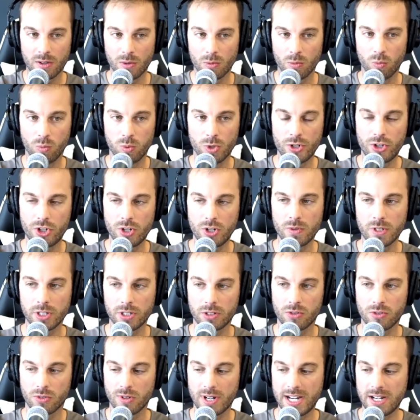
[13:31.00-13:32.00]
Would you
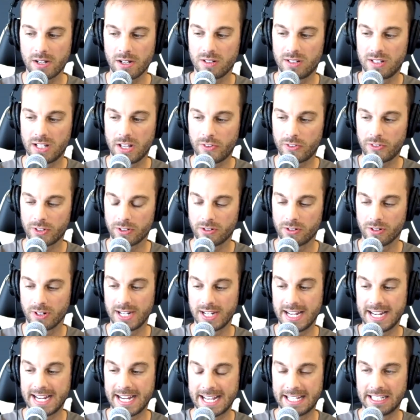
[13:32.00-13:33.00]
agree or
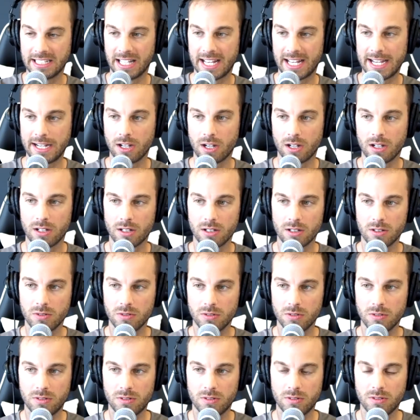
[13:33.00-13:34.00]
disagree? And like,
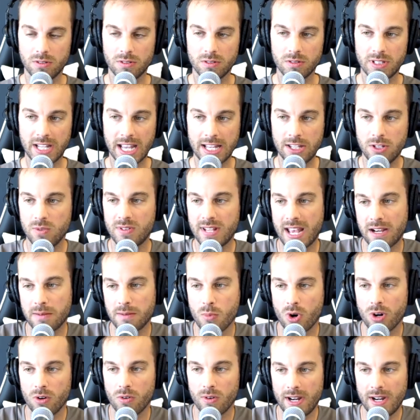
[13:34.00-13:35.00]
can you take
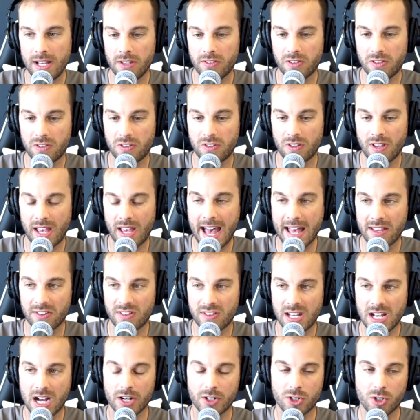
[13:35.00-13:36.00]
more risks as
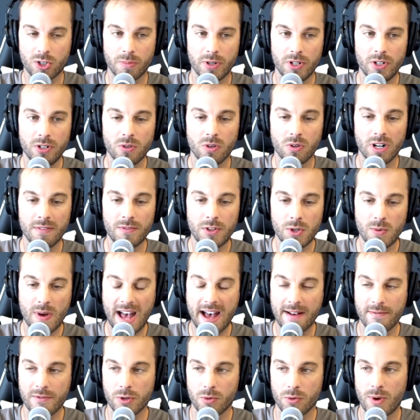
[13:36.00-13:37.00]
the entrepreneur if you
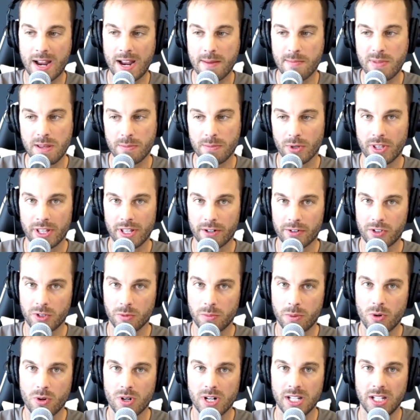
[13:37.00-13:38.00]
have the right people there
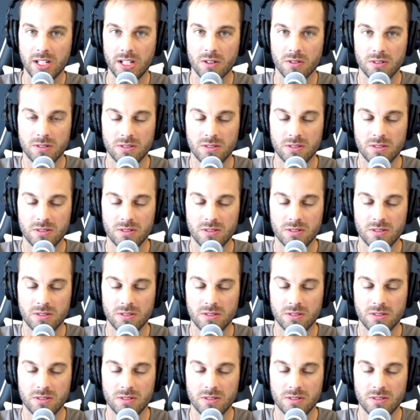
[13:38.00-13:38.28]
supporting you?